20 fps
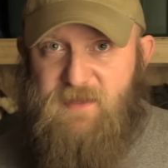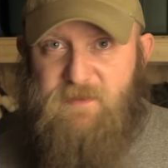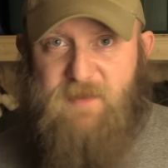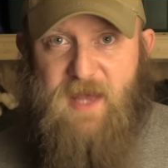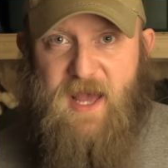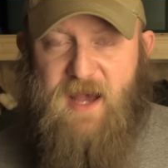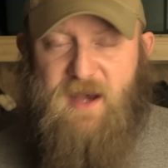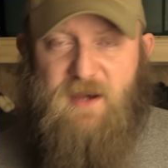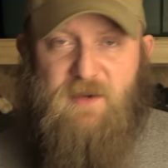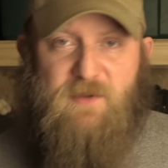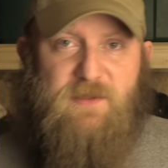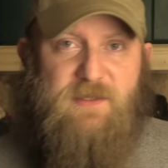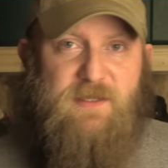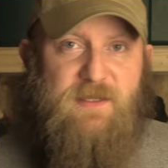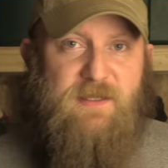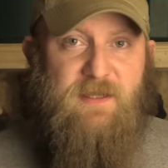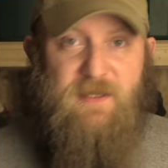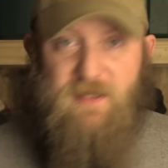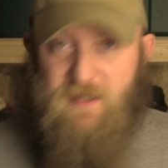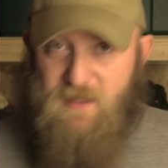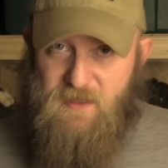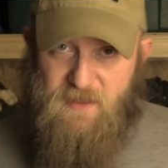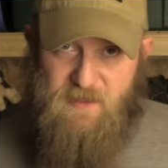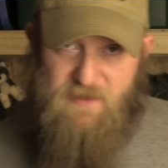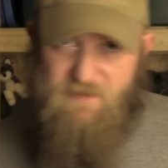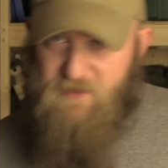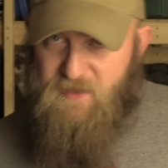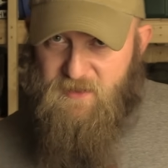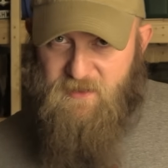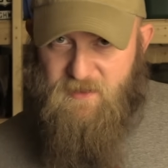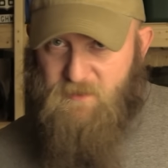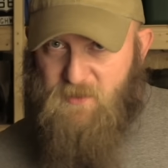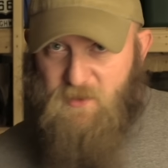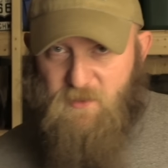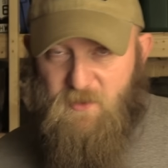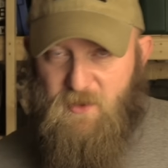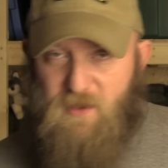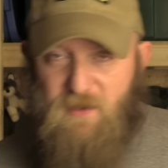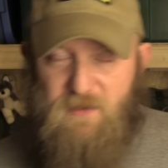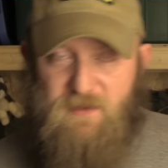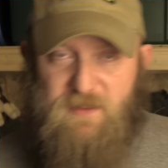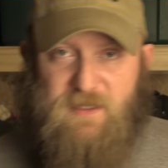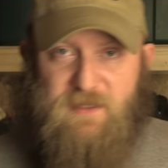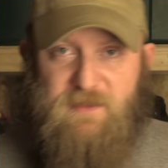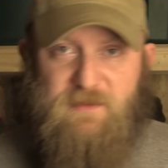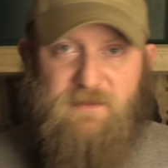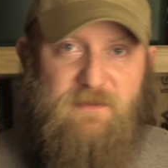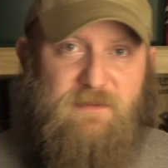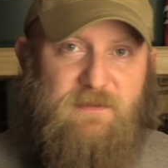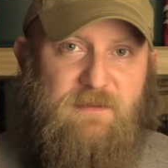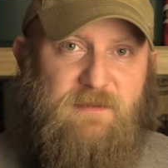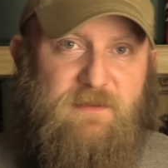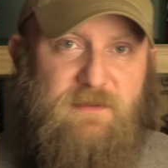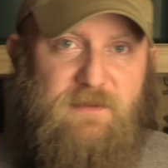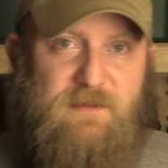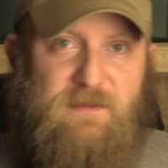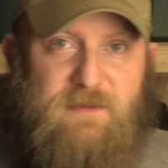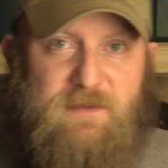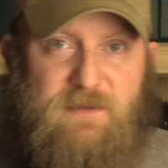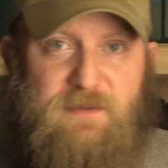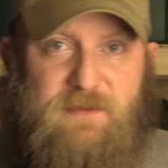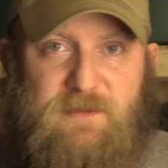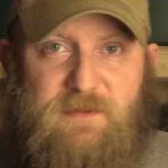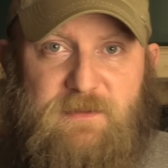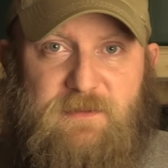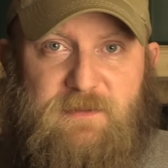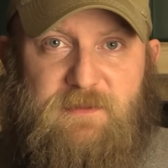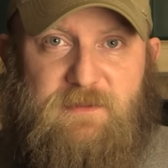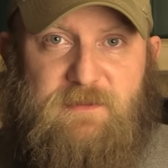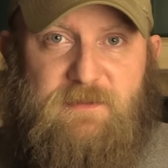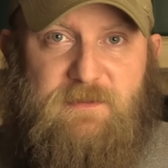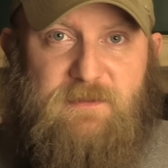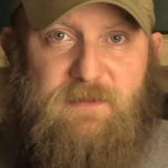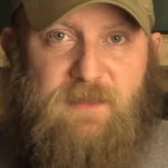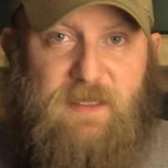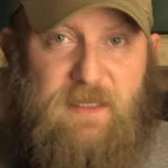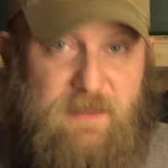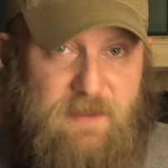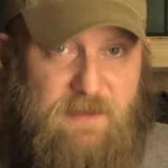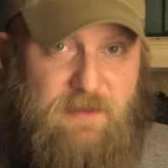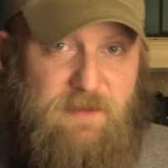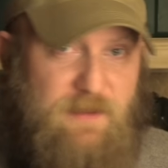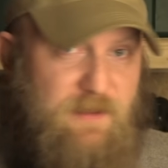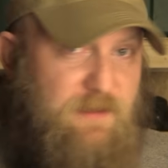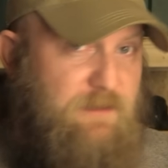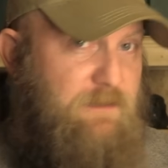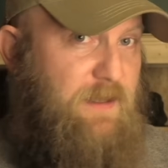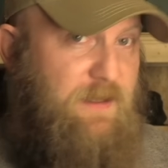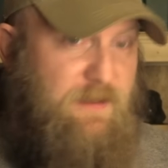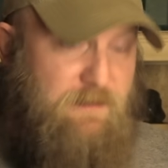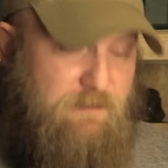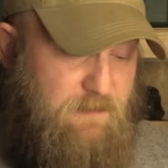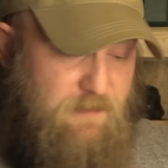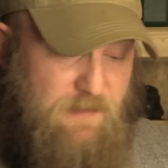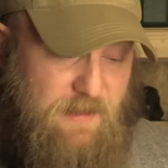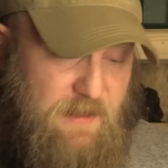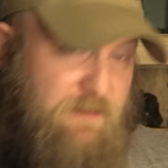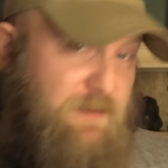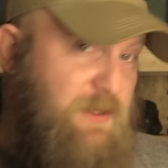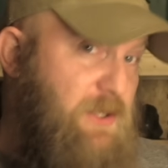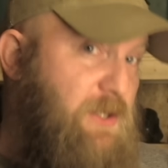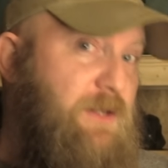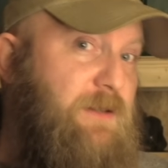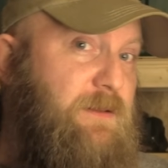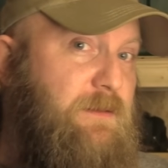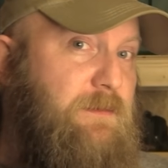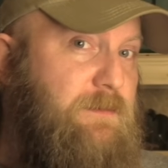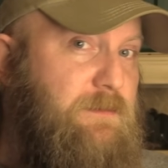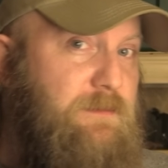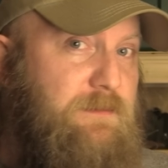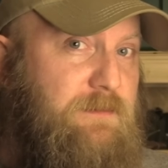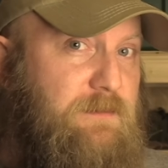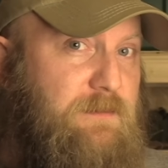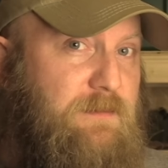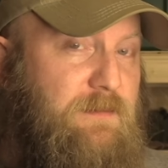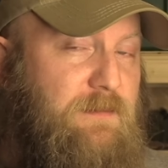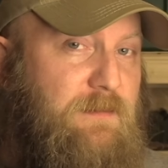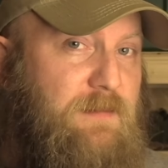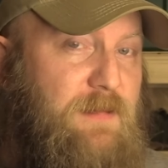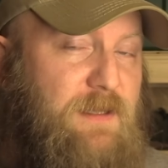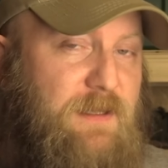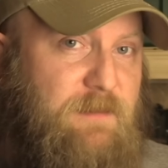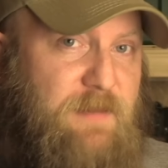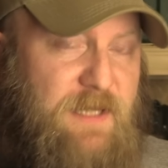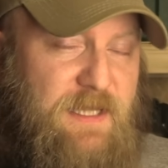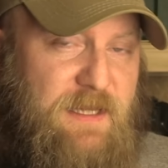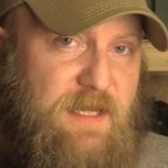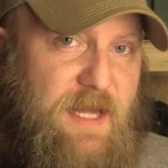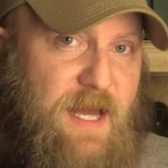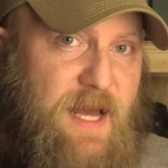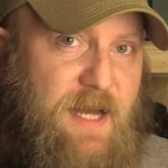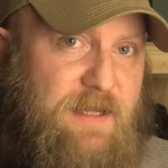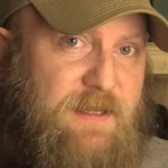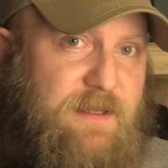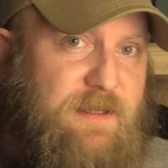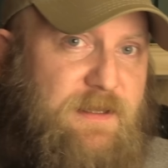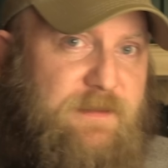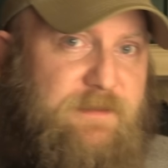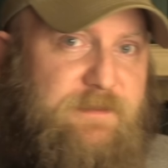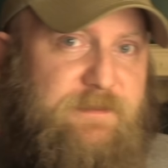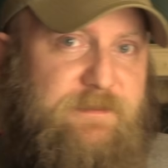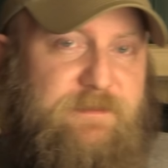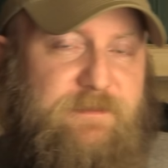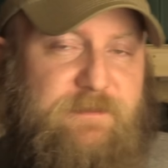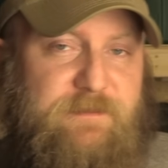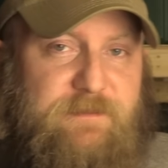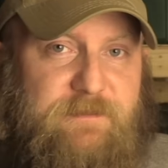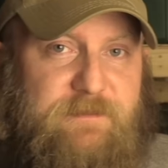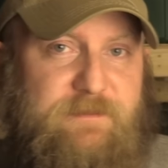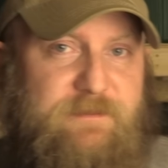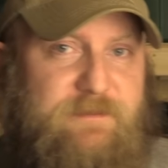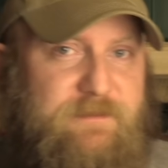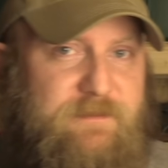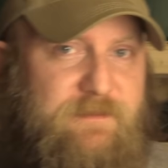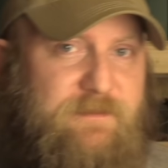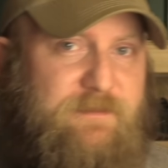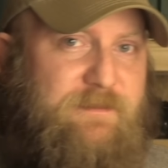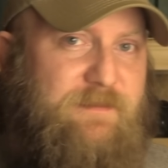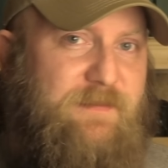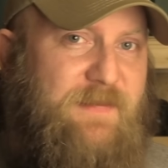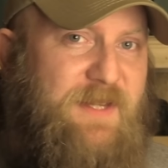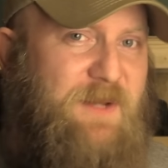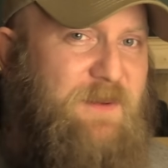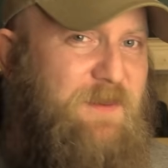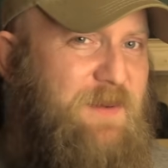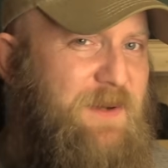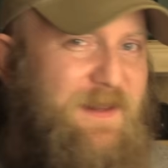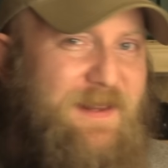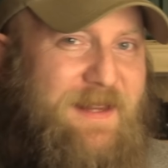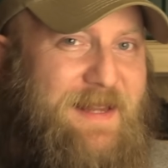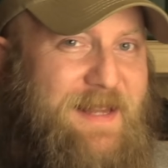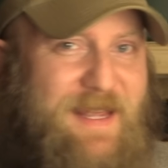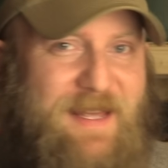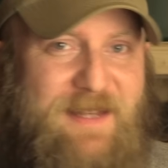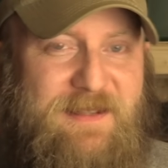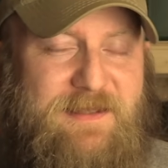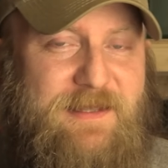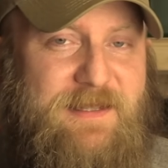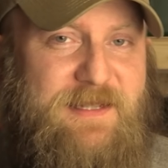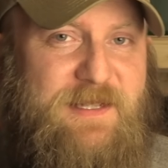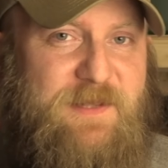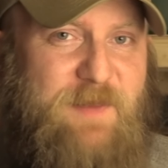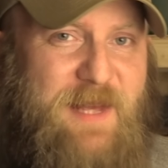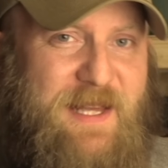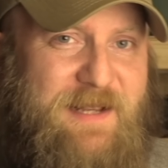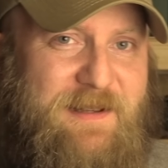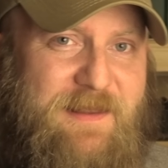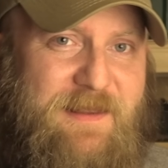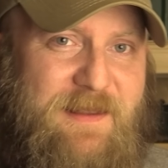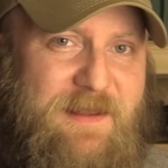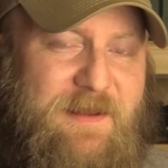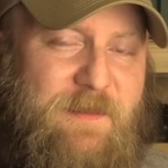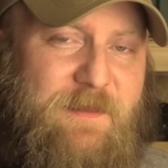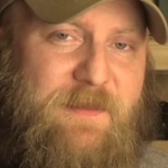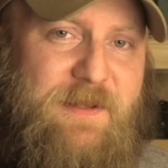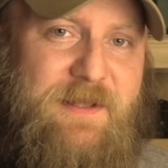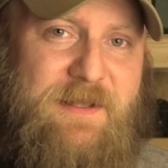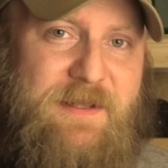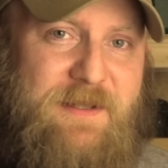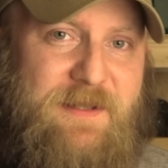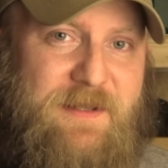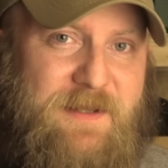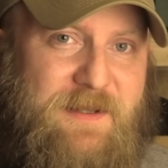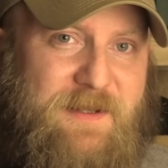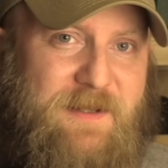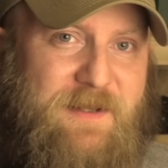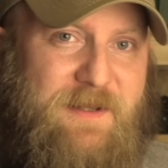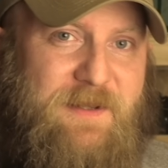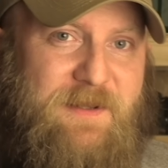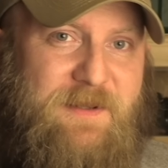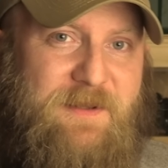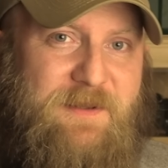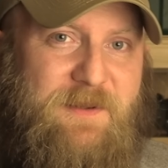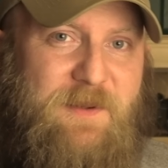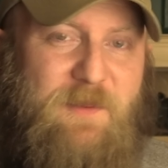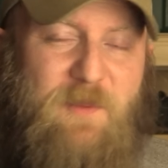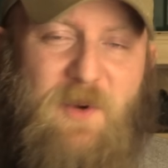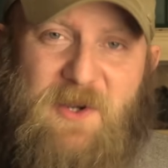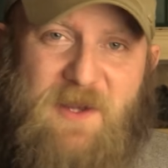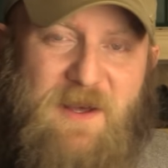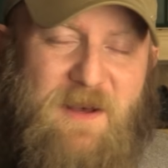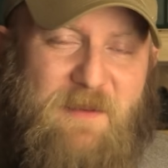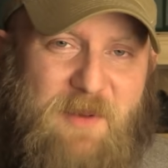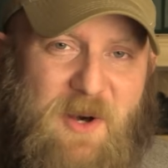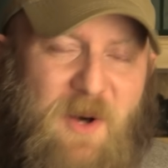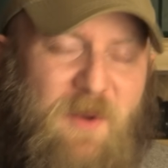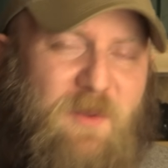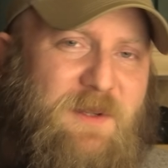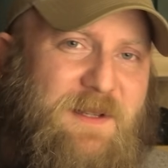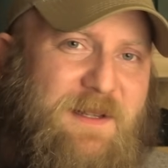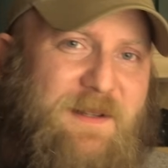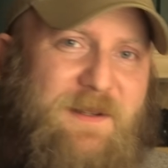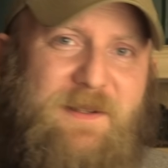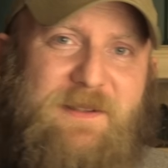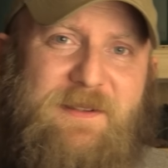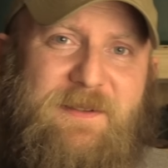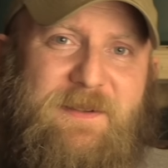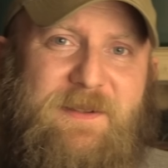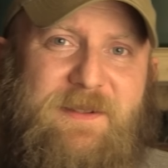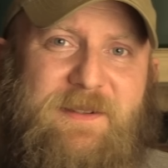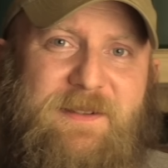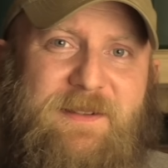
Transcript: them out, giving them a raw deal, and even you will admit that, you really can't expect them to want to uphold it.